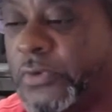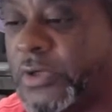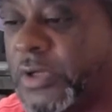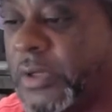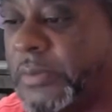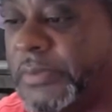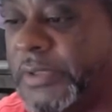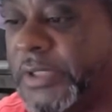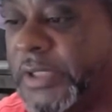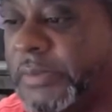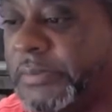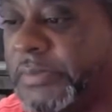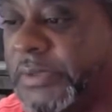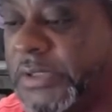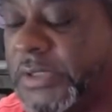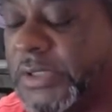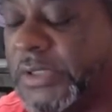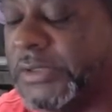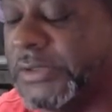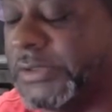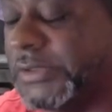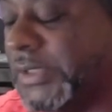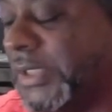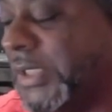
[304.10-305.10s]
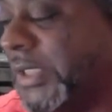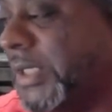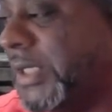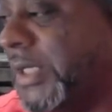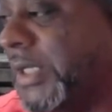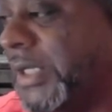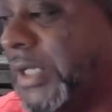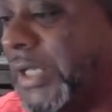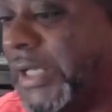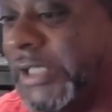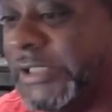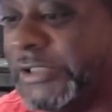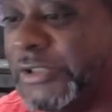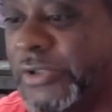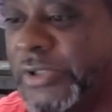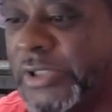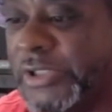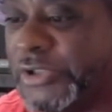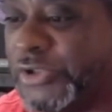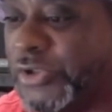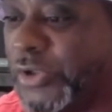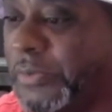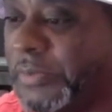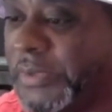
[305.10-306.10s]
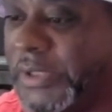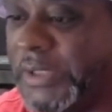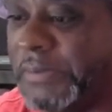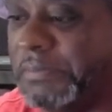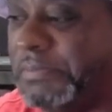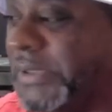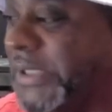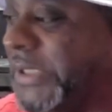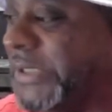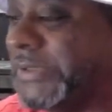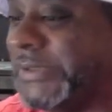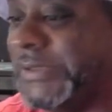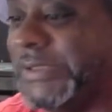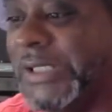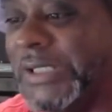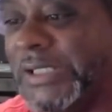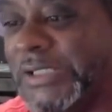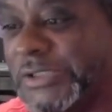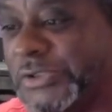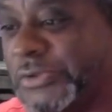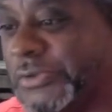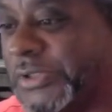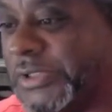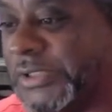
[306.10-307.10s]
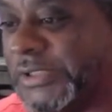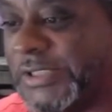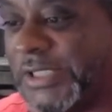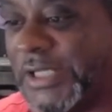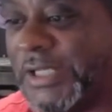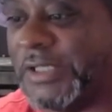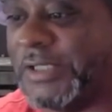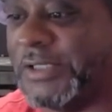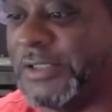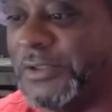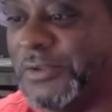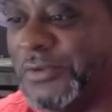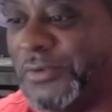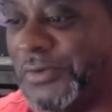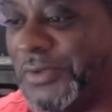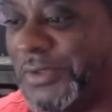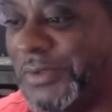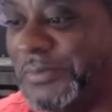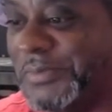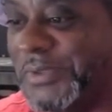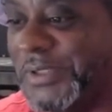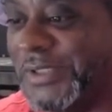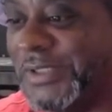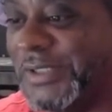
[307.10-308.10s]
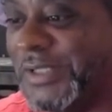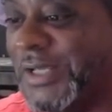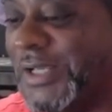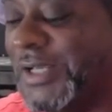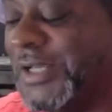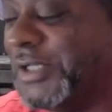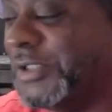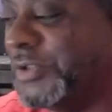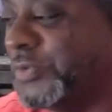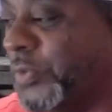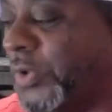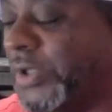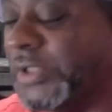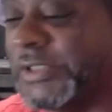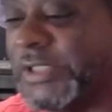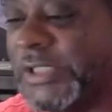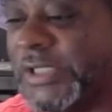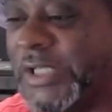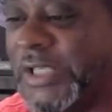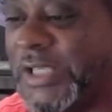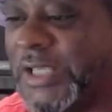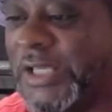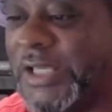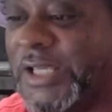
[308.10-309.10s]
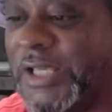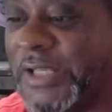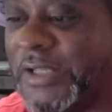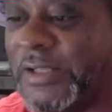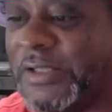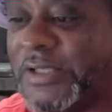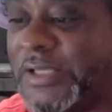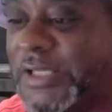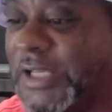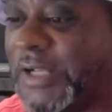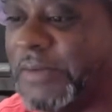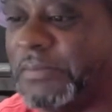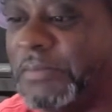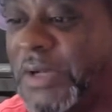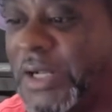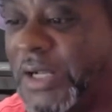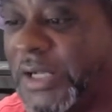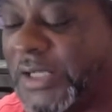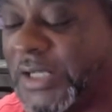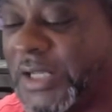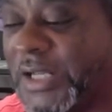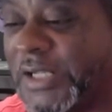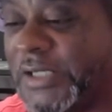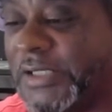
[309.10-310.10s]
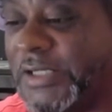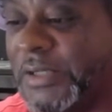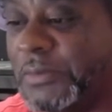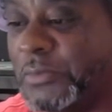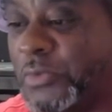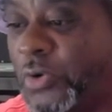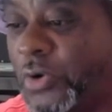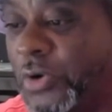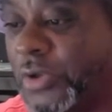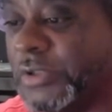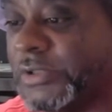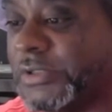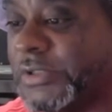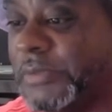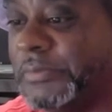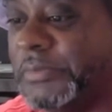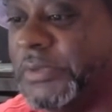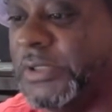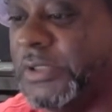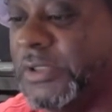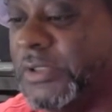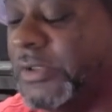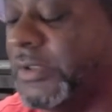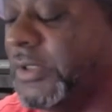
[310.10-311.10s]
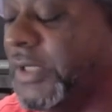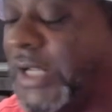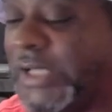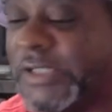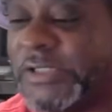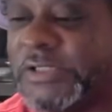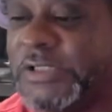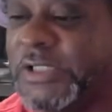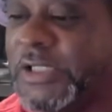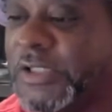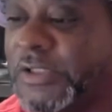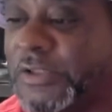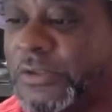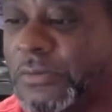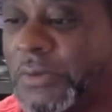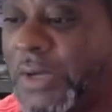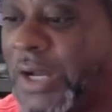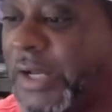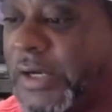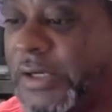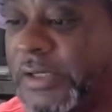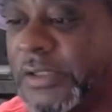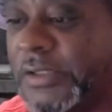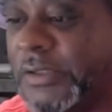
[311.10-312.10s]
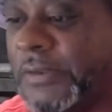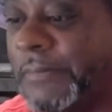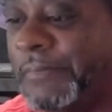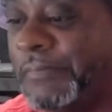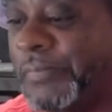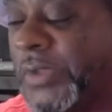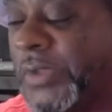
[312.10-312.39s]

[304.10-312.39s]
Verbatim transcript: coming in because there's only so many beast things you can take. You know what I mean? It's one thing to get hit kicked by a goddamn horse. I mean, you know that's it. You're out of there.